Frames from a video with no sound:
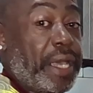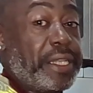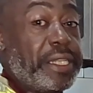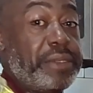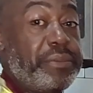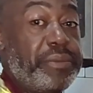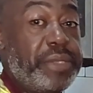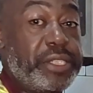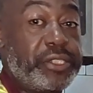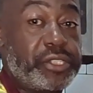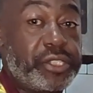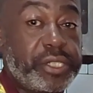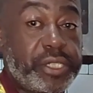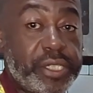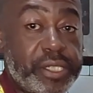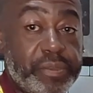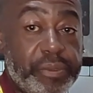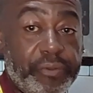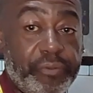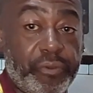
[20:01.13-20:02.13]
didn't mention
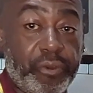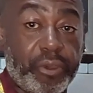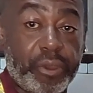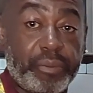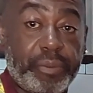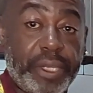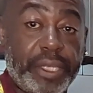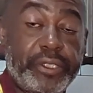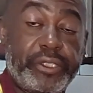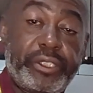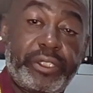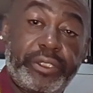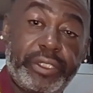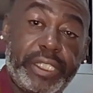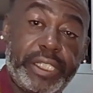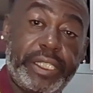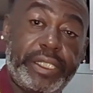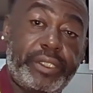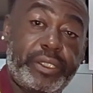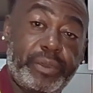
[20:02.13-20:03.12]
this before, but you
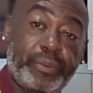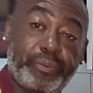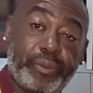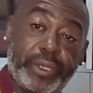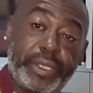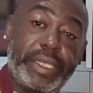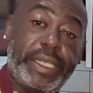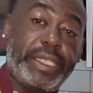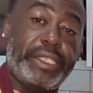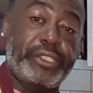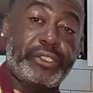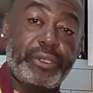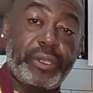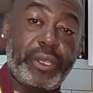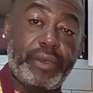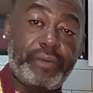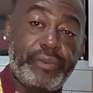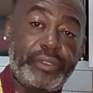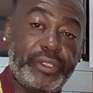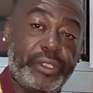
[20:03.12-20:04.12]
need to preheat your
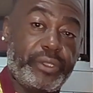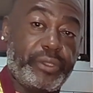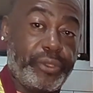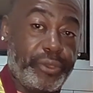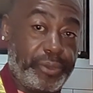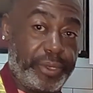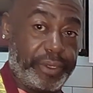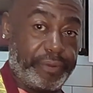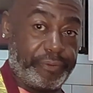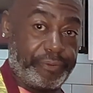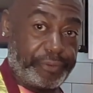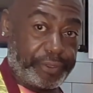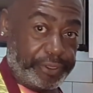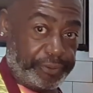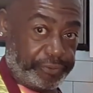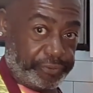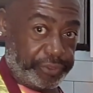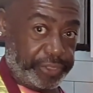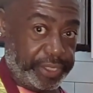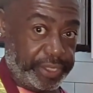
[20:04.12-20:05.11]
oven to
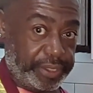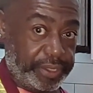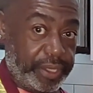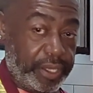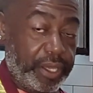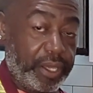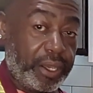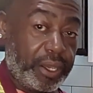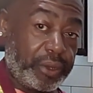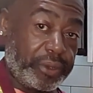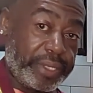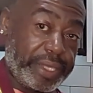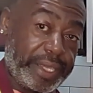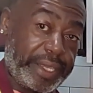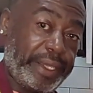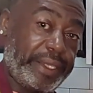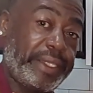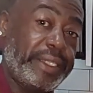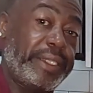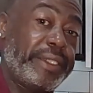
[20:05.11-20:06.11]
350.
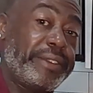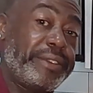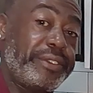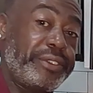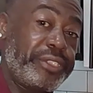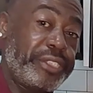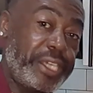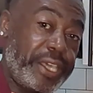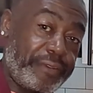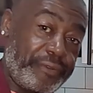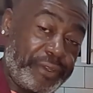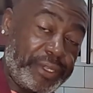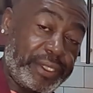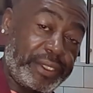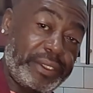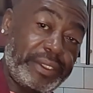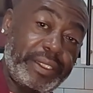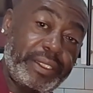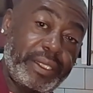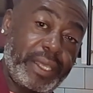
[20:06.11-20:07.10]
Okay, and
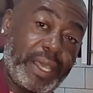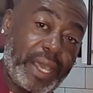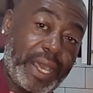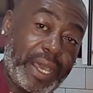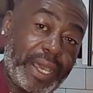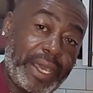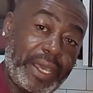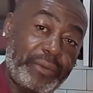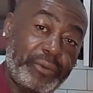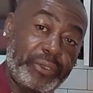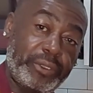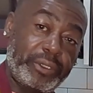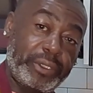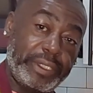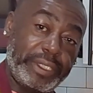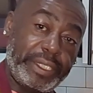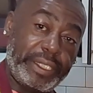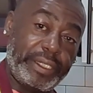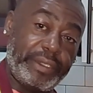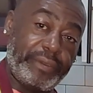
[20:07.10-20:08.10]
definitely I will
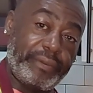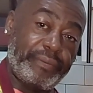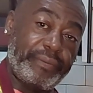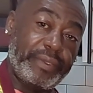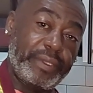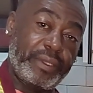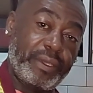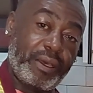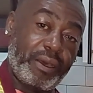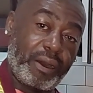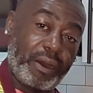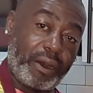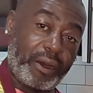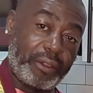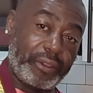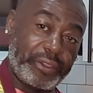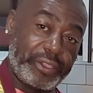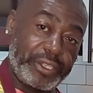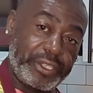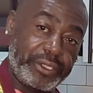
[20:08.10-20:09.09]
leave
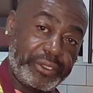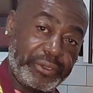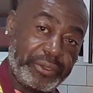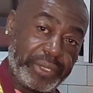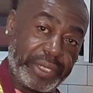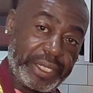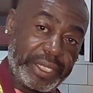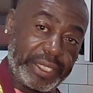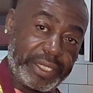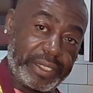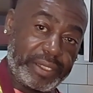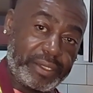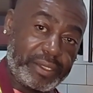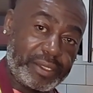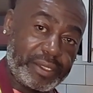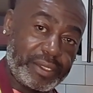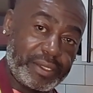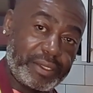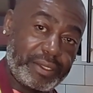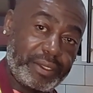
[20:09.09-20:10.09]
all the
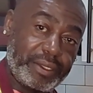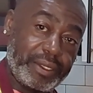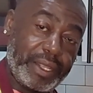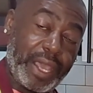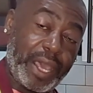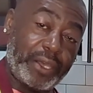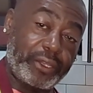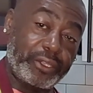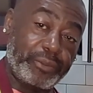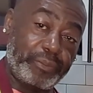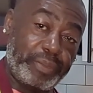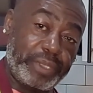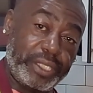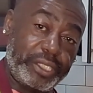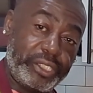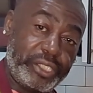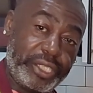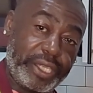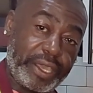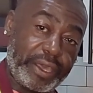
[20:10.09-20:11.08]
ingredients and how to put
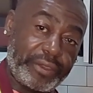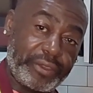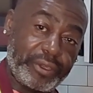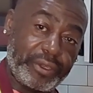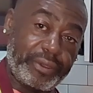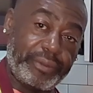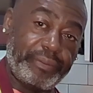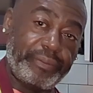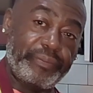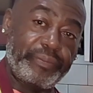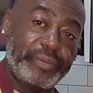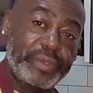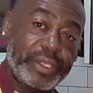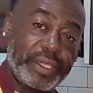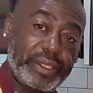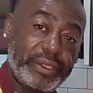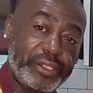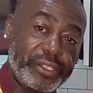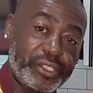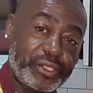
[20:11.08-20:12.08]
it together
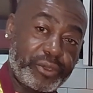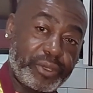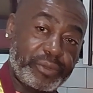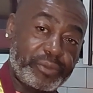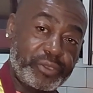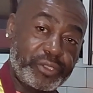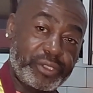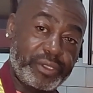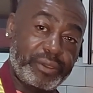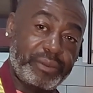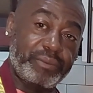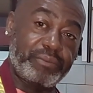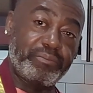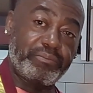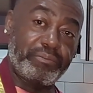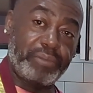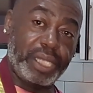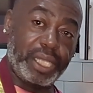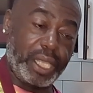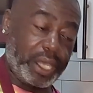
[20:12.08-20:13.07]
in the description
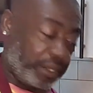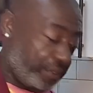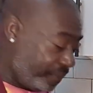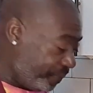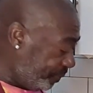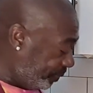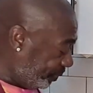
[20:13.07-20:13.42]
below.